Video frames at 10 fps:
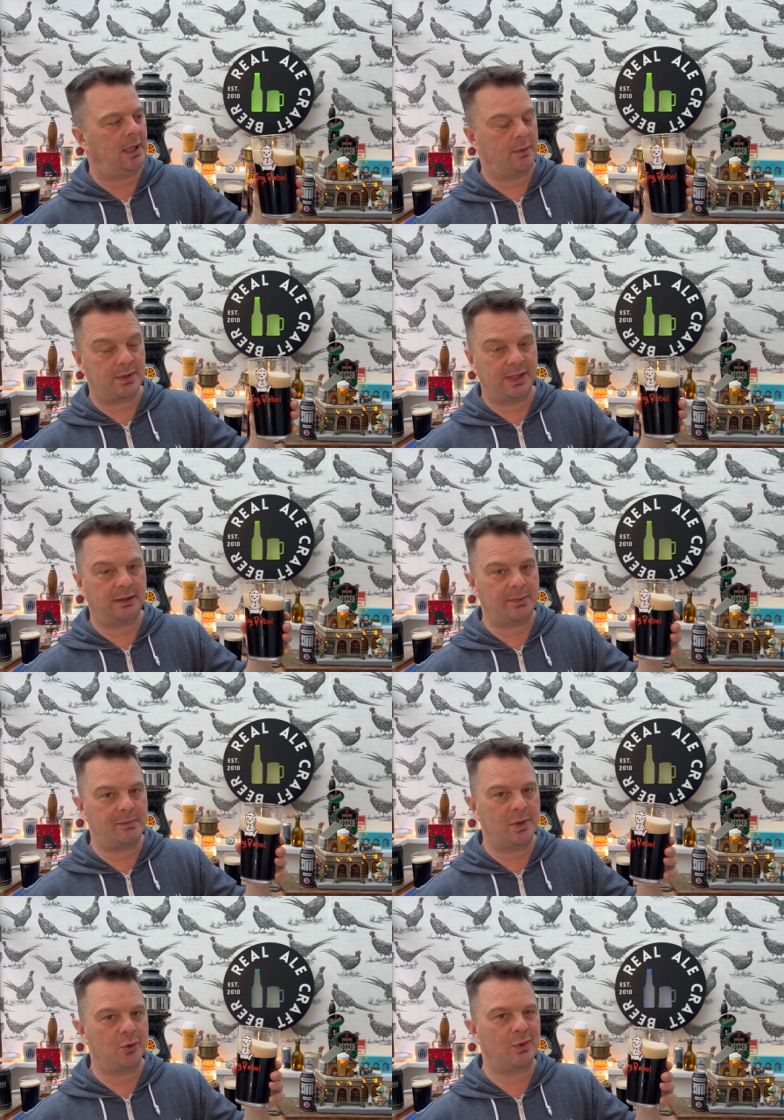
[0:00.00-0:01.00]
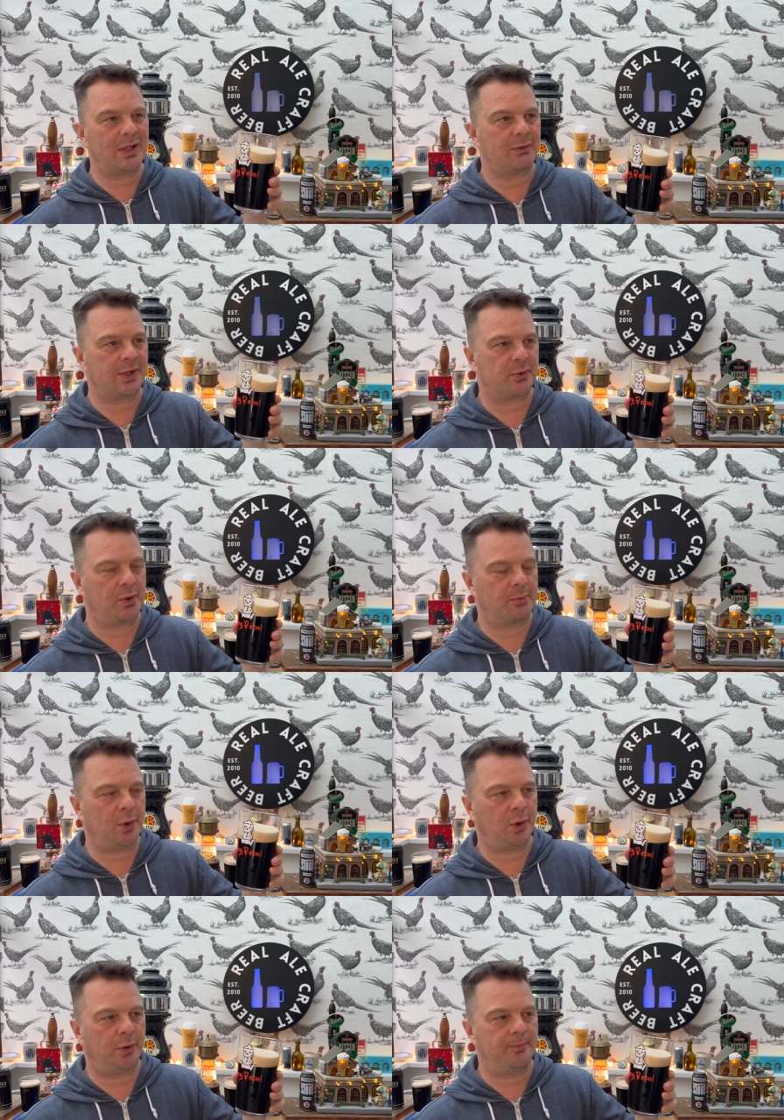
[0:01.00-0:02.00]
I was a little bit more rigorous with the
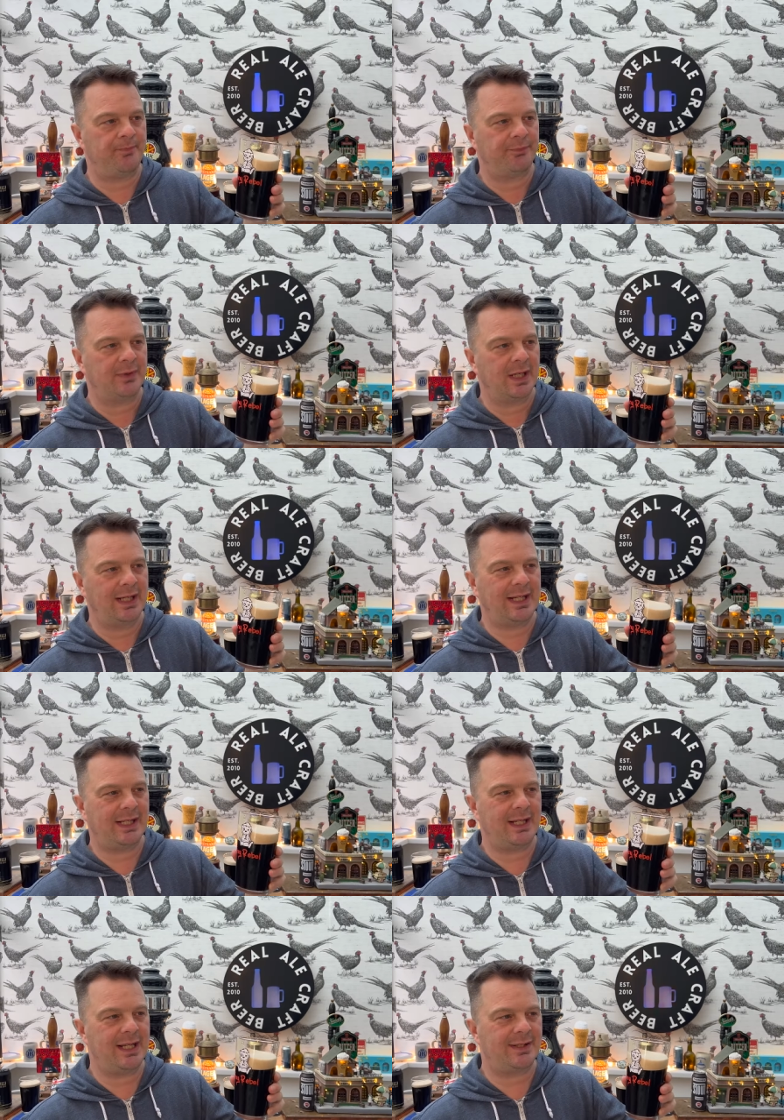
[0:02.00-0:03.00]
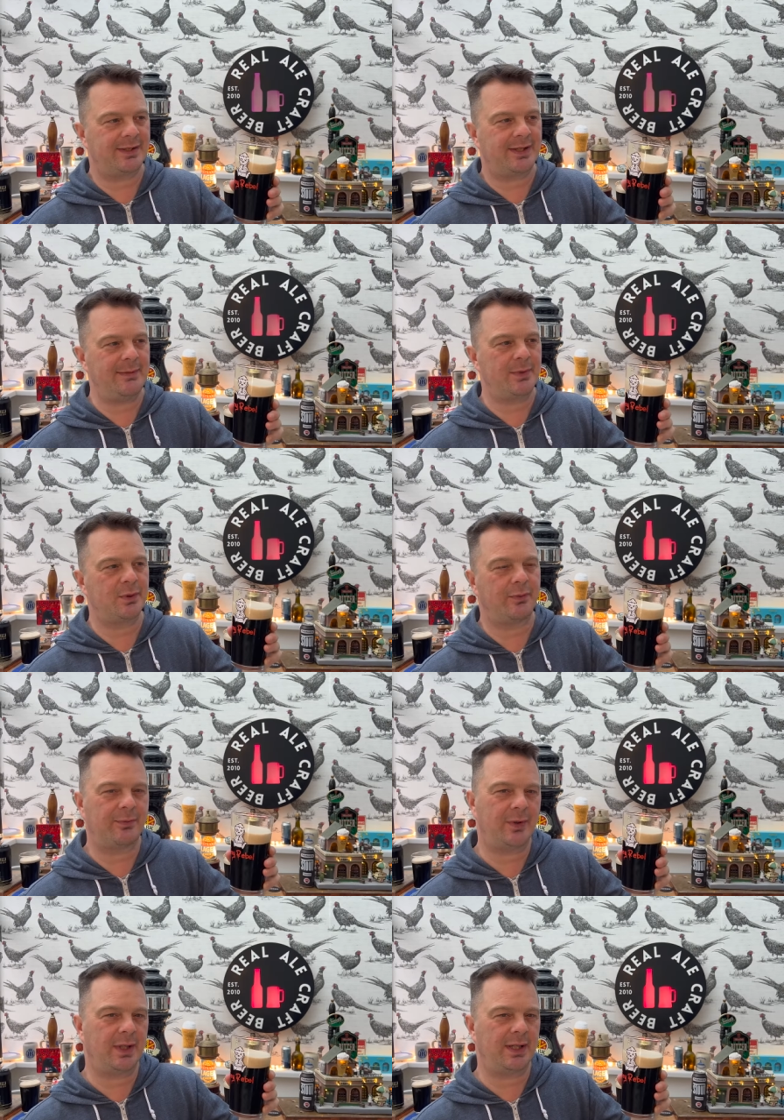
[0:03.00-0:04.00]
pour and it, it seemed to have,
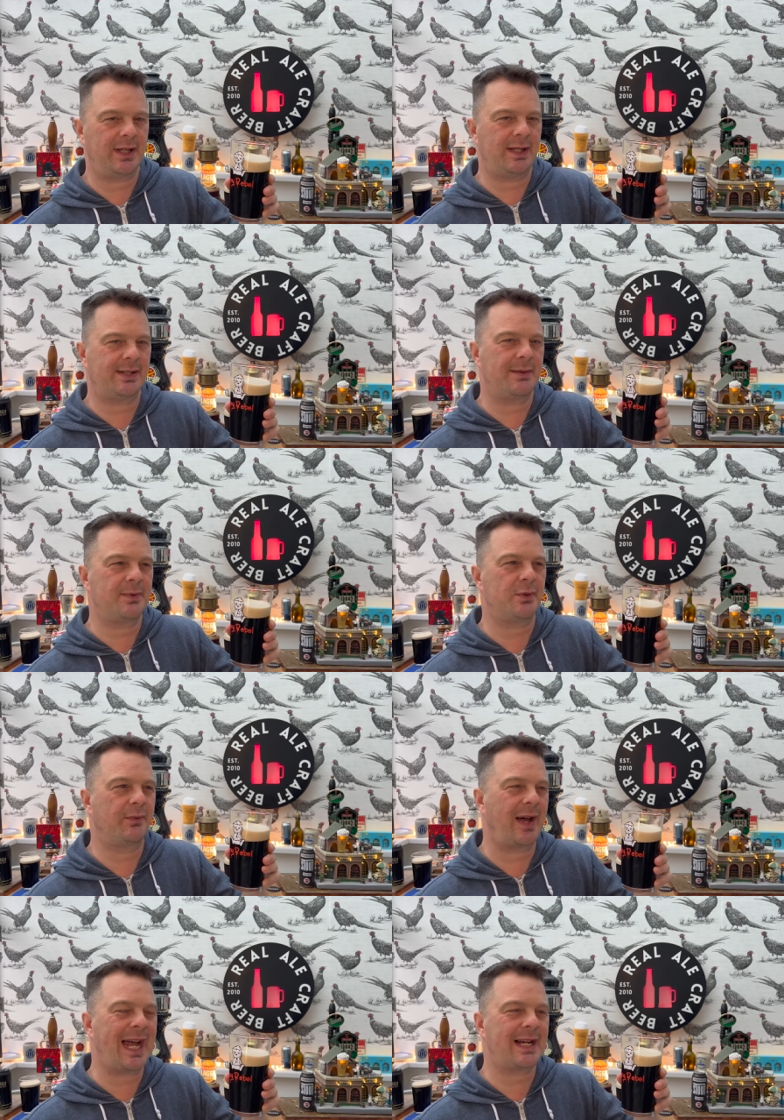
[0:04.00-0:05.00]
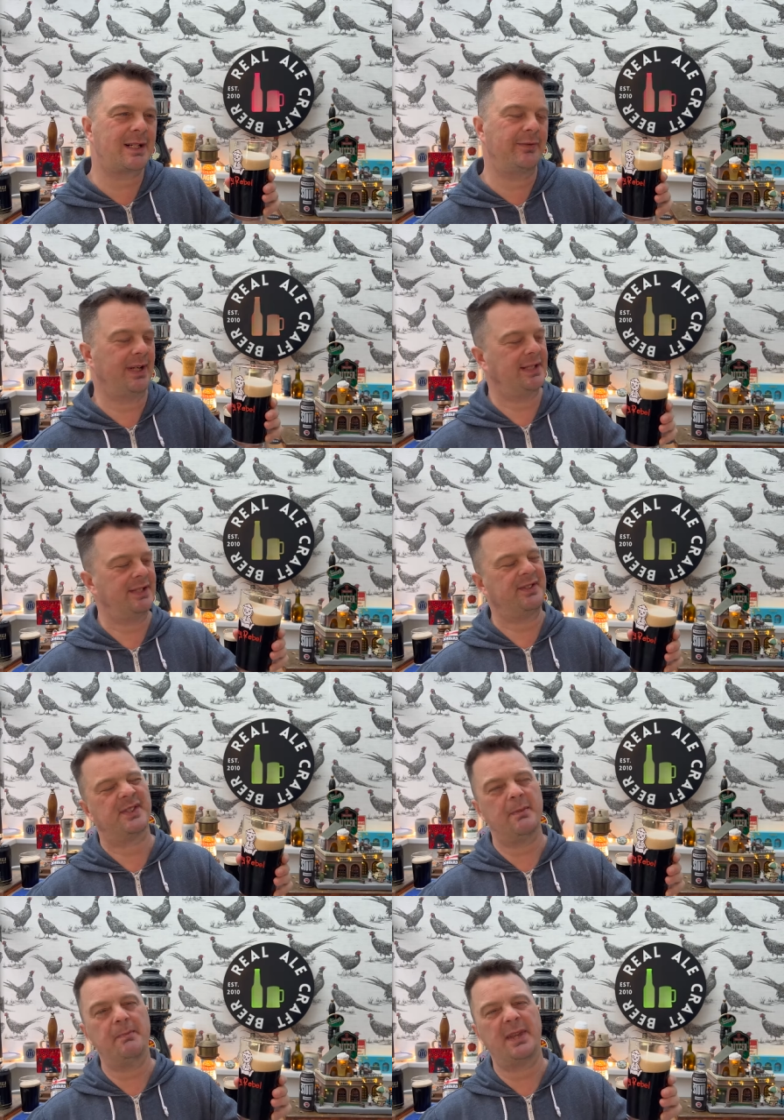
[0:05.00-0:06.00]
it seems to have activated
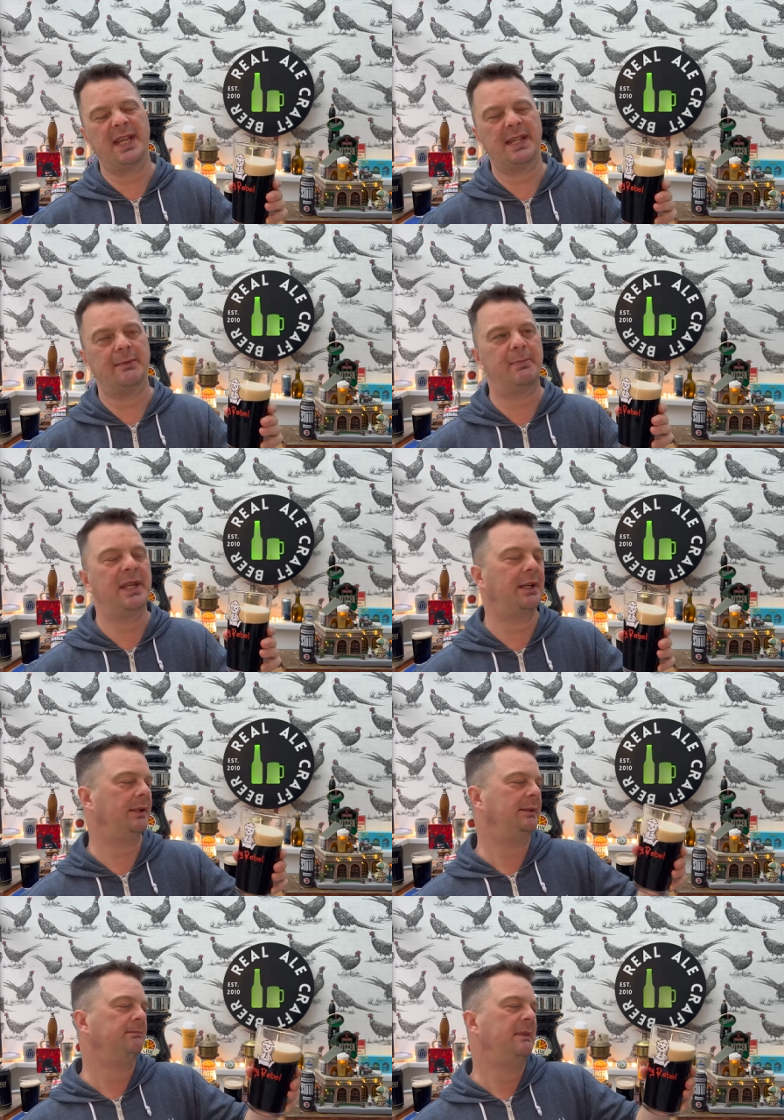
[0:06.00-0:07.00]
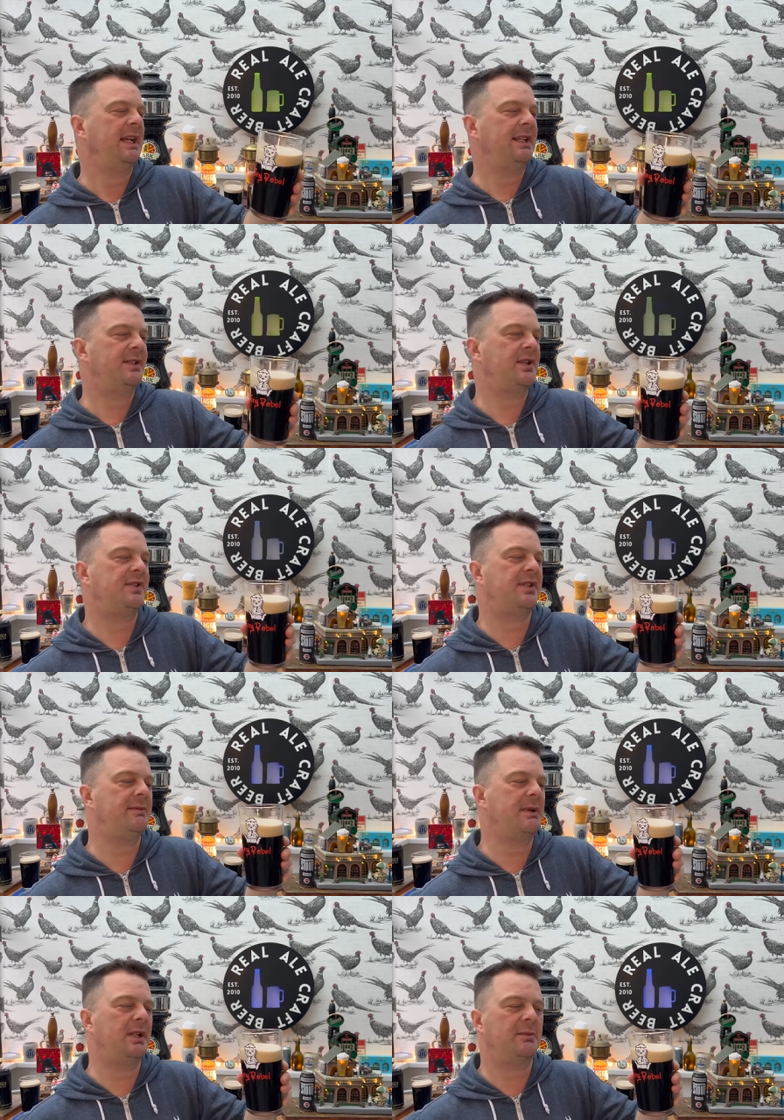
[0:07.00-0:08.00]
something in the beer. It does
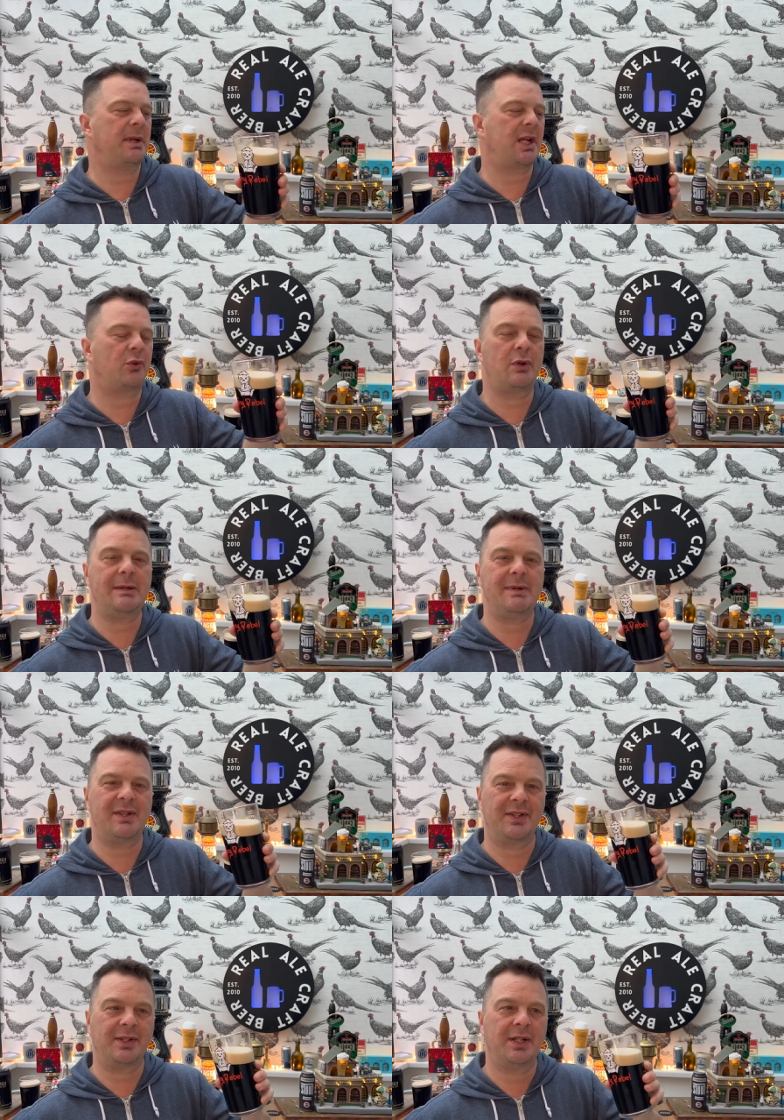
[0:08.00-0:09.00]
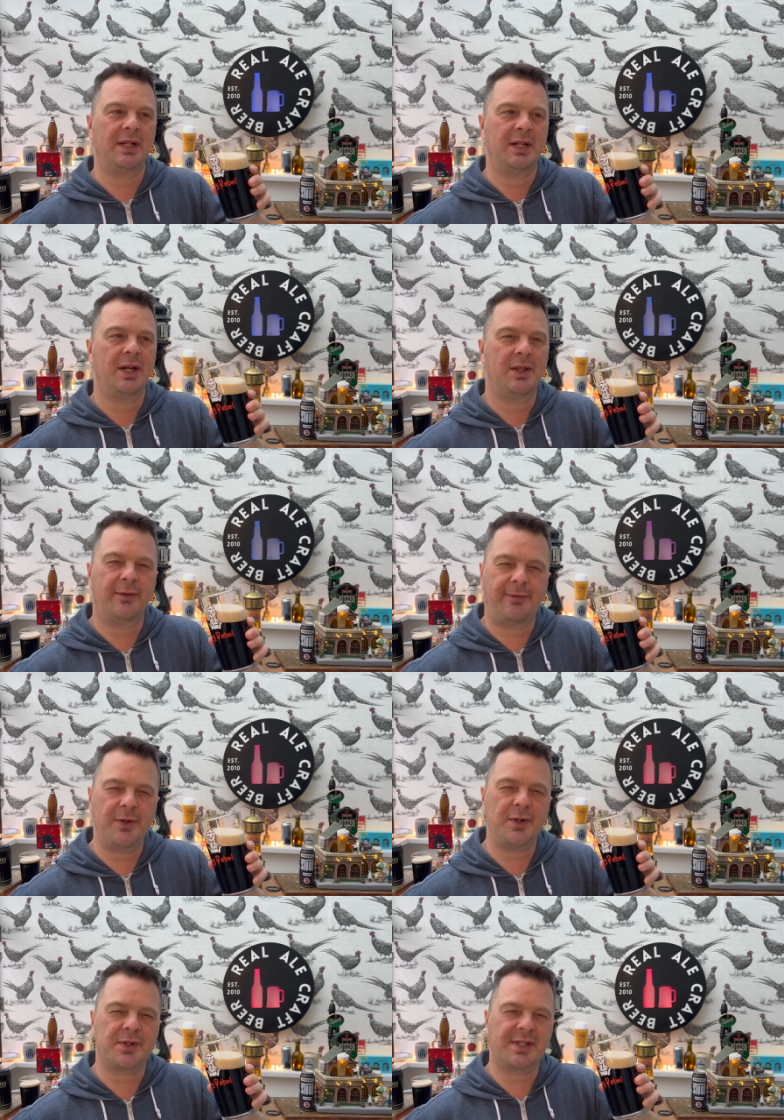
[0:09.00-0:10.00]
seem a little bit creamier than the
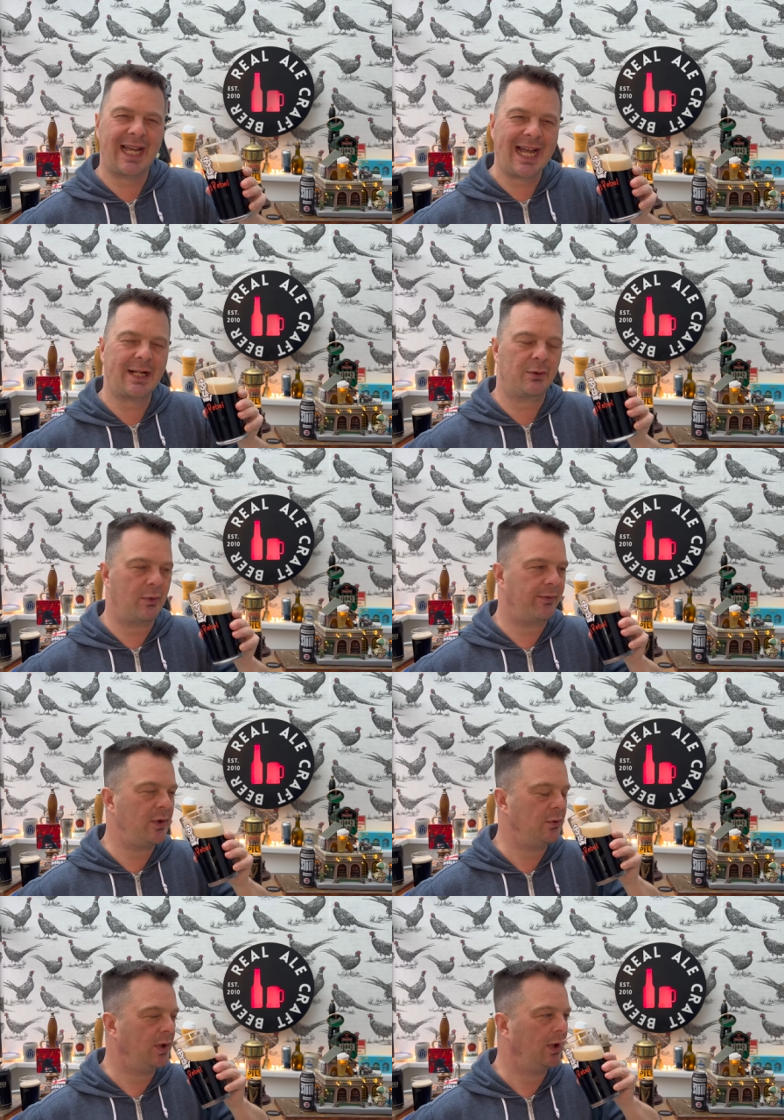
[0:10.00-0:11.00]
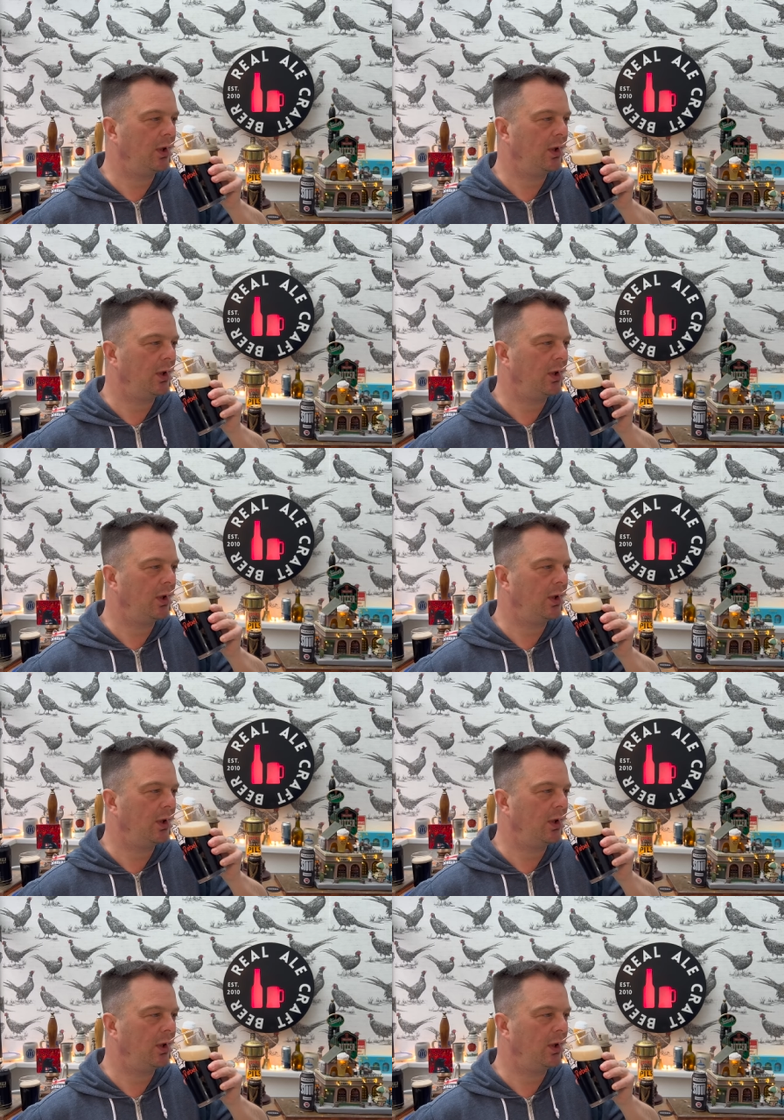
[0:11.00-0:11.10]
first can I reviewed.